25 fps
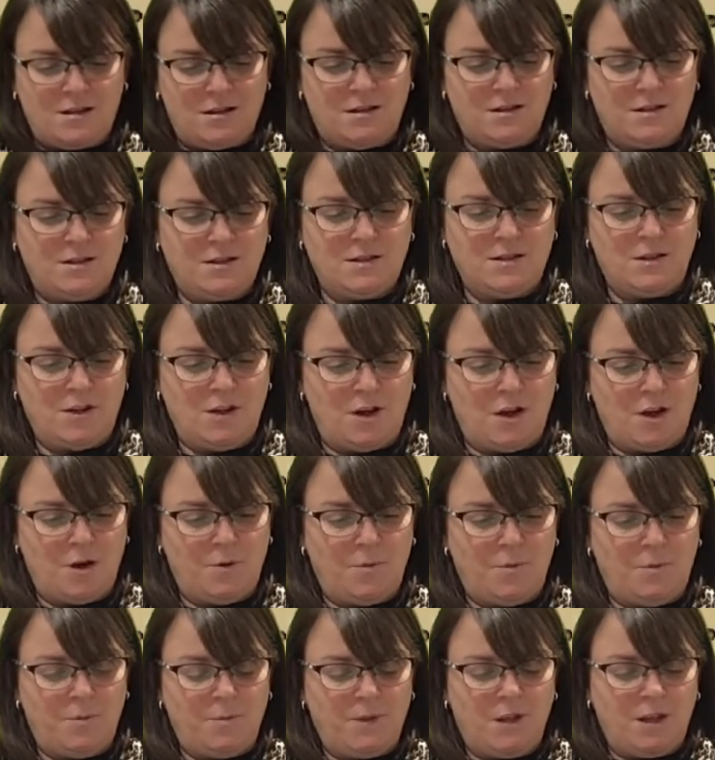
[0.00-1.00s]
So,
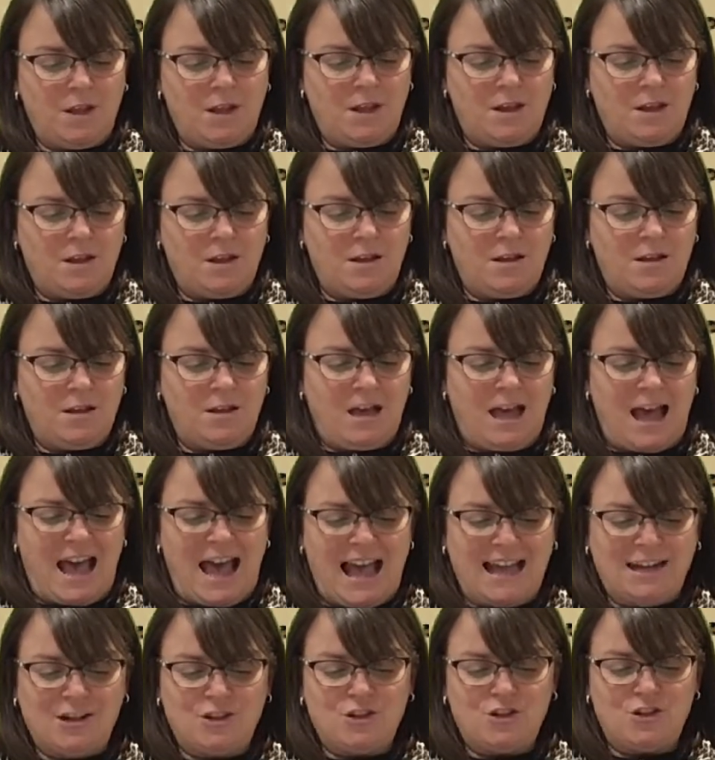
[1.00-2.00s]

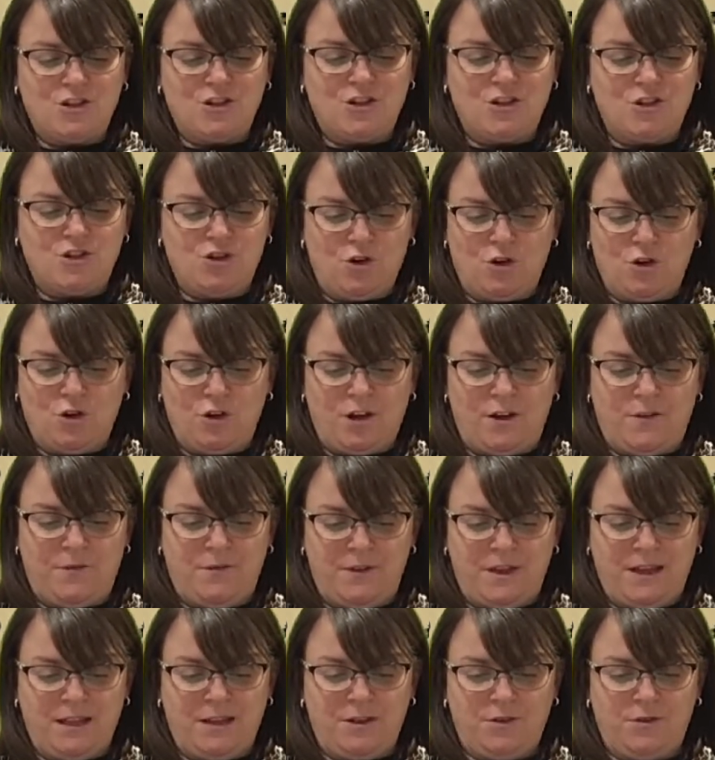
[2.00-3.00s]
Anna stuck a
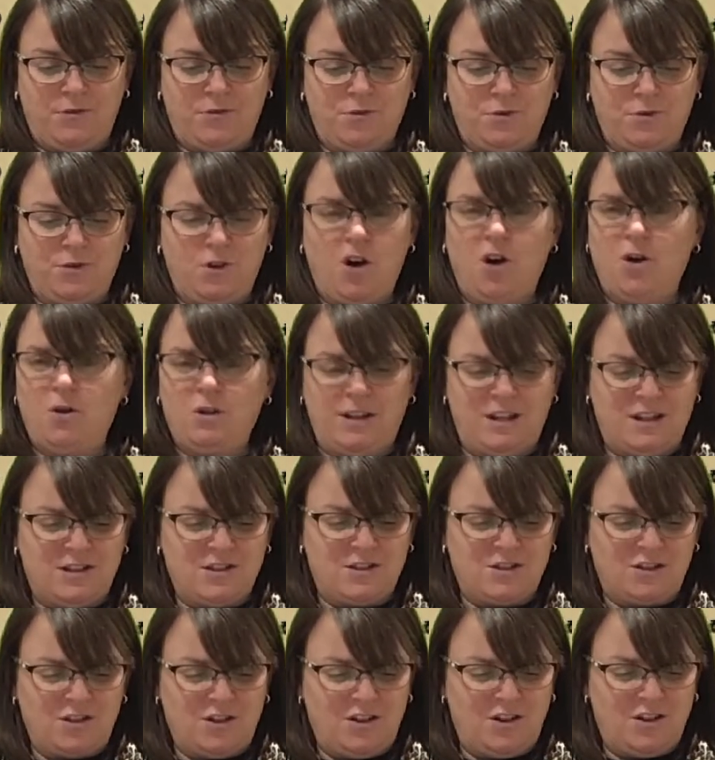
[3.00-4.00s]
finger through the hole in her
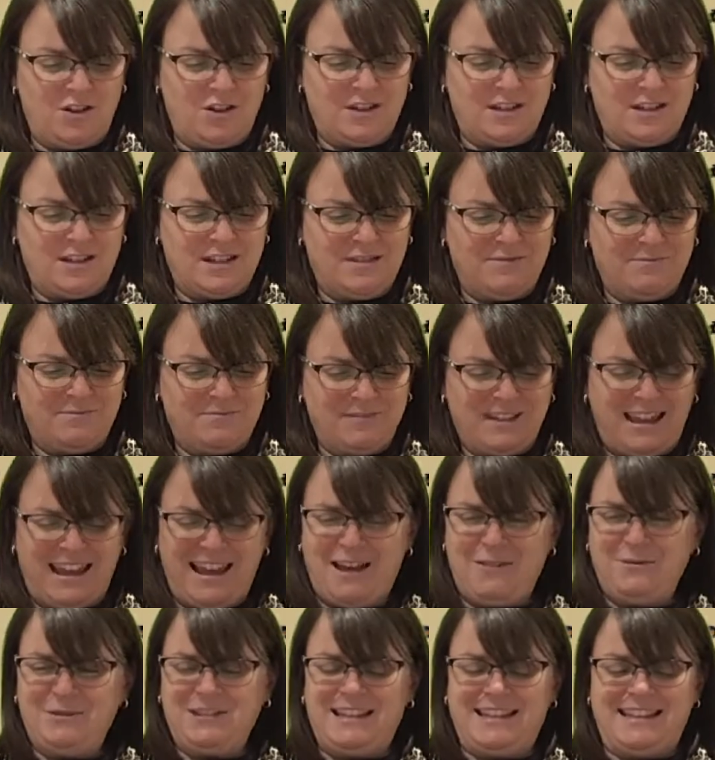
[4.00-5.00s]
skirt.
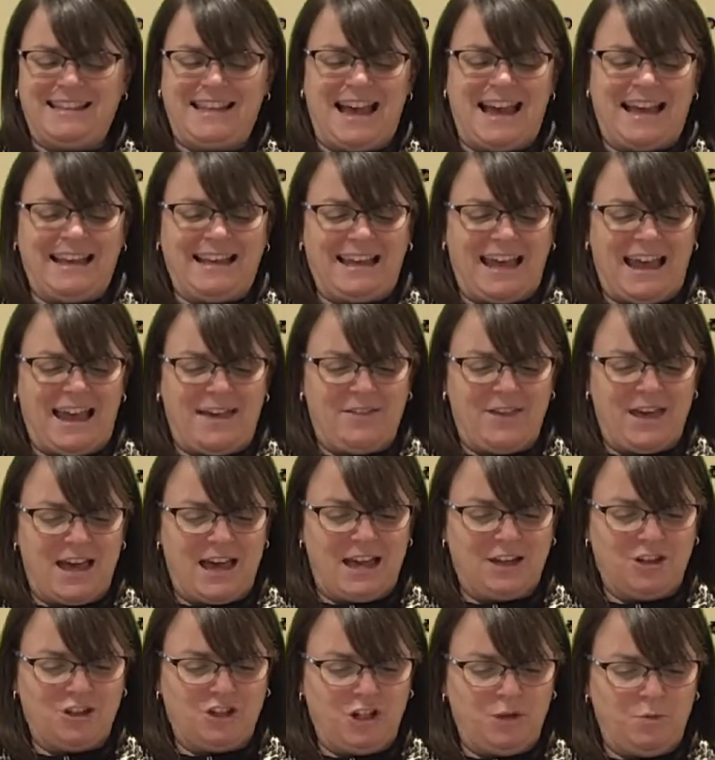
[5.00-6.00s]
How did that get
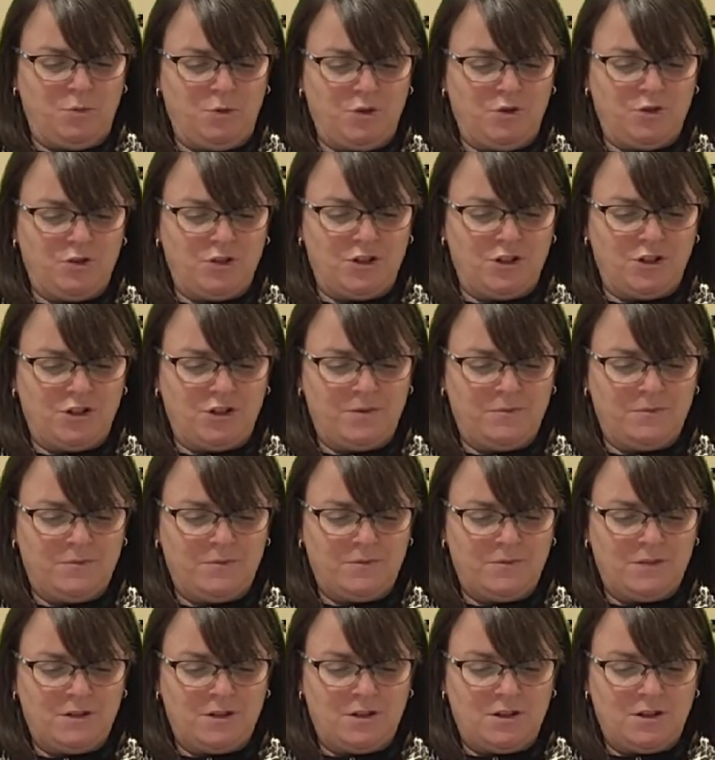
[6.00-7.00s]
there, she wondered.
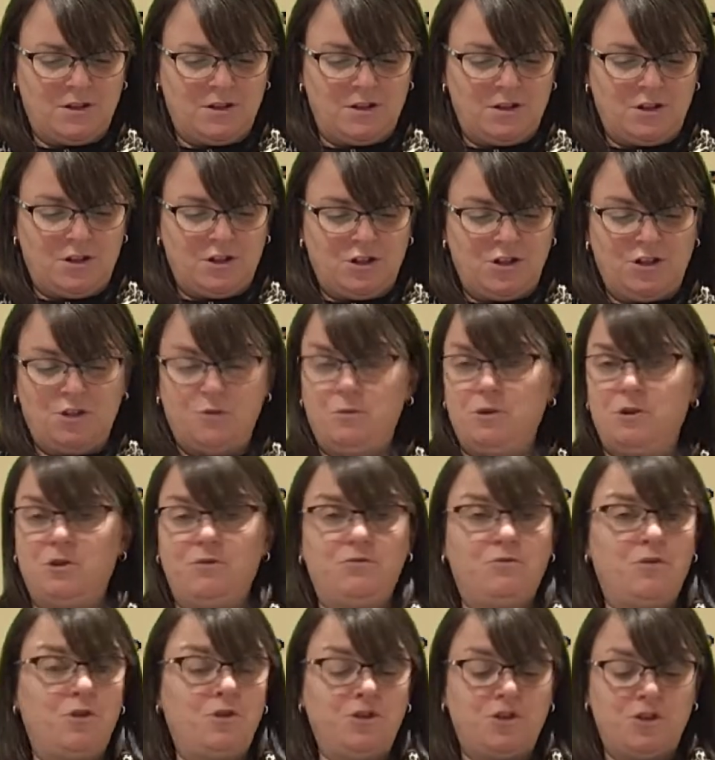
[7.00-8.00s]
She would have
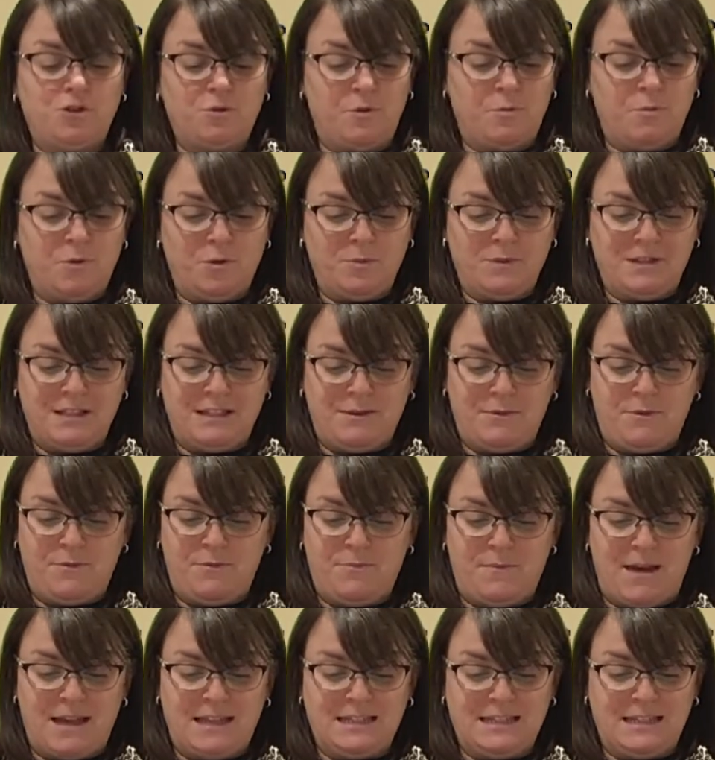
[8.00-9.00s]
run to her mum to have
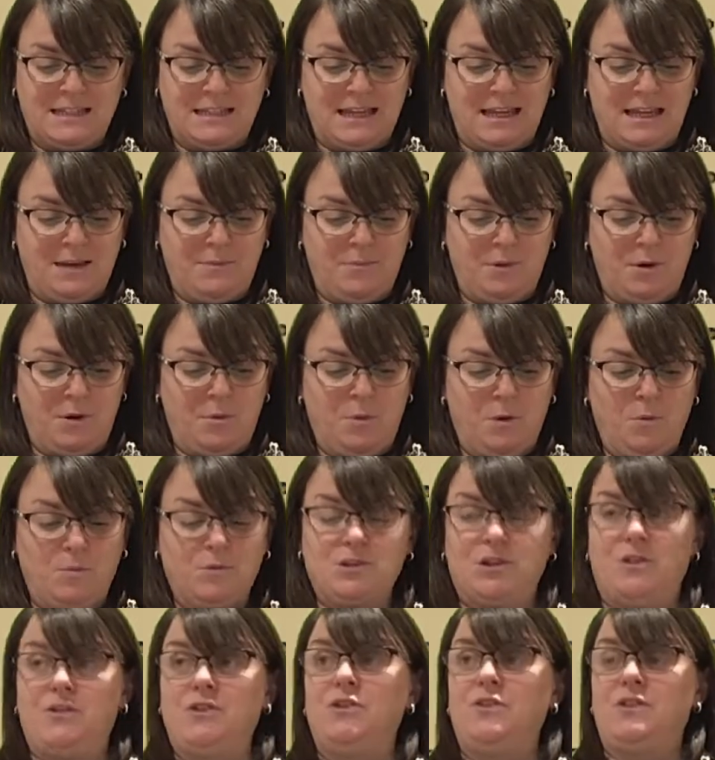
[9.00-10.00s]
mended it, but her mum was
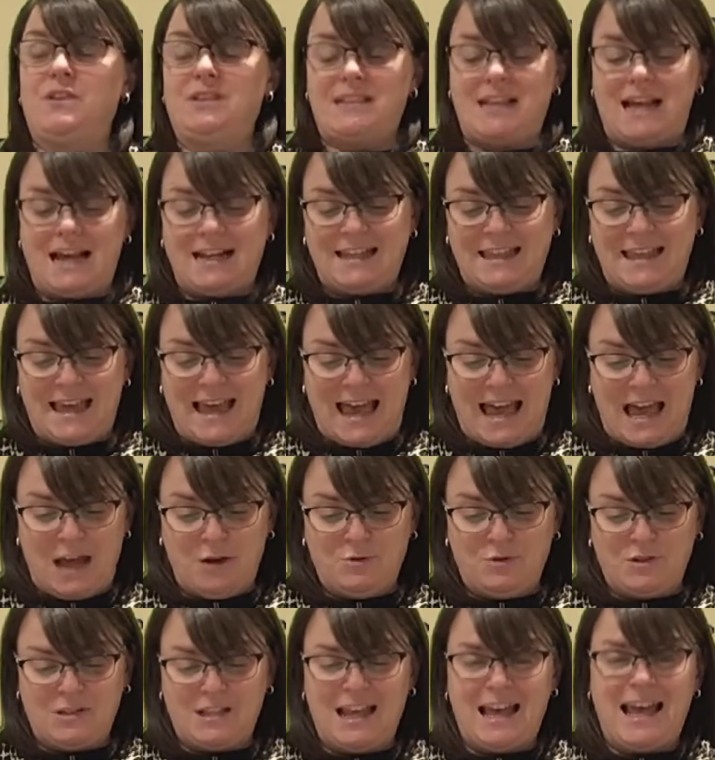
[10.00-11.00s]
on the other side of the
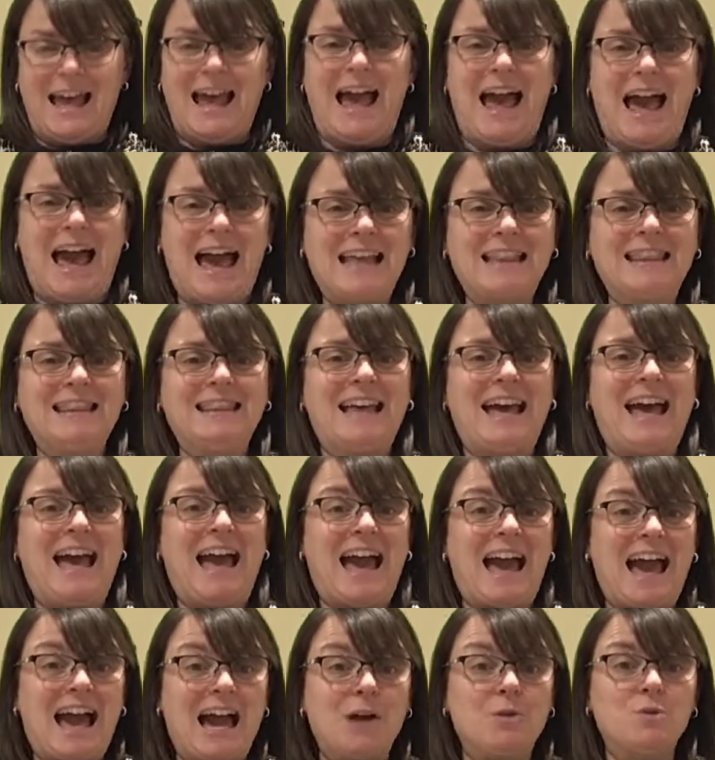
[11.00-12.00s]
house, and the
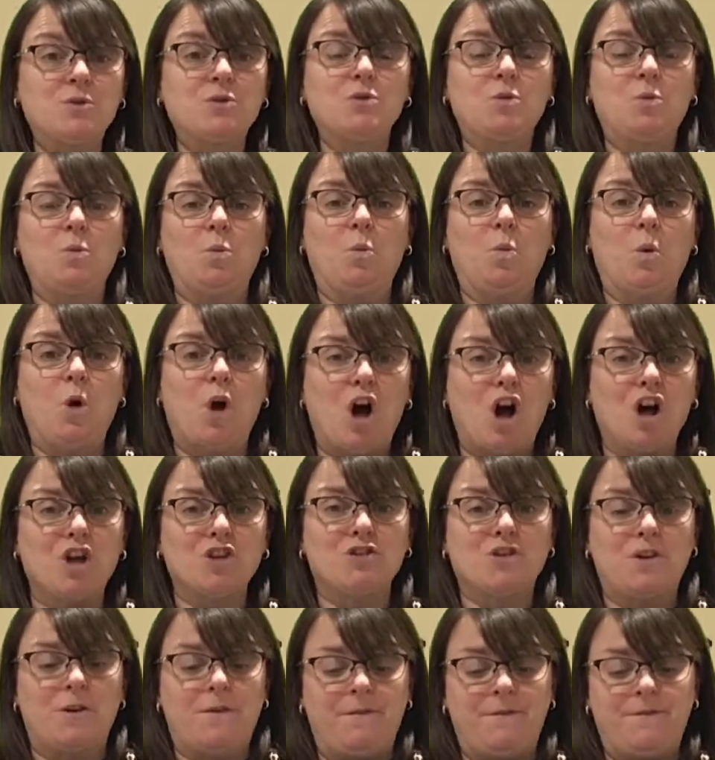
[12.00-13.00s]
house
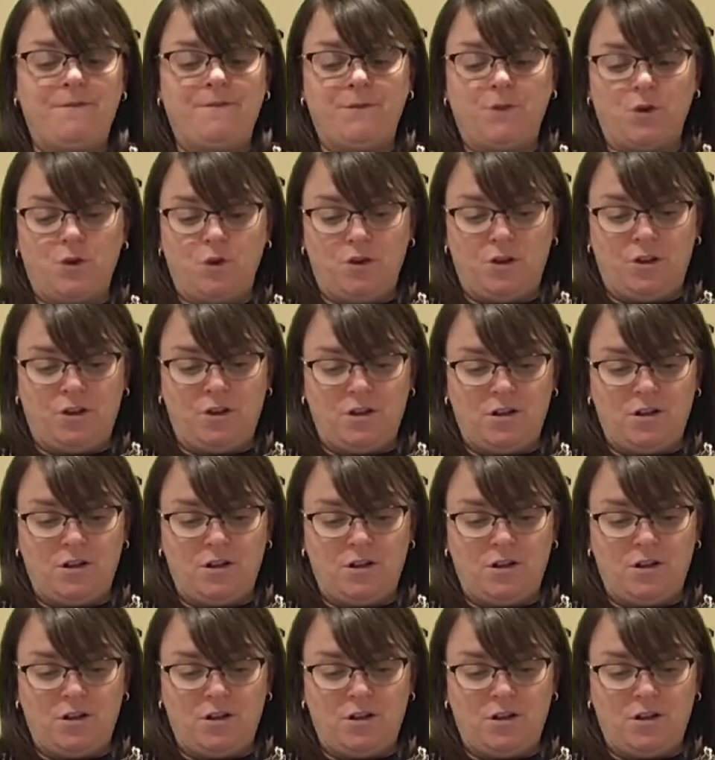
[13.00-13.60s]
was full.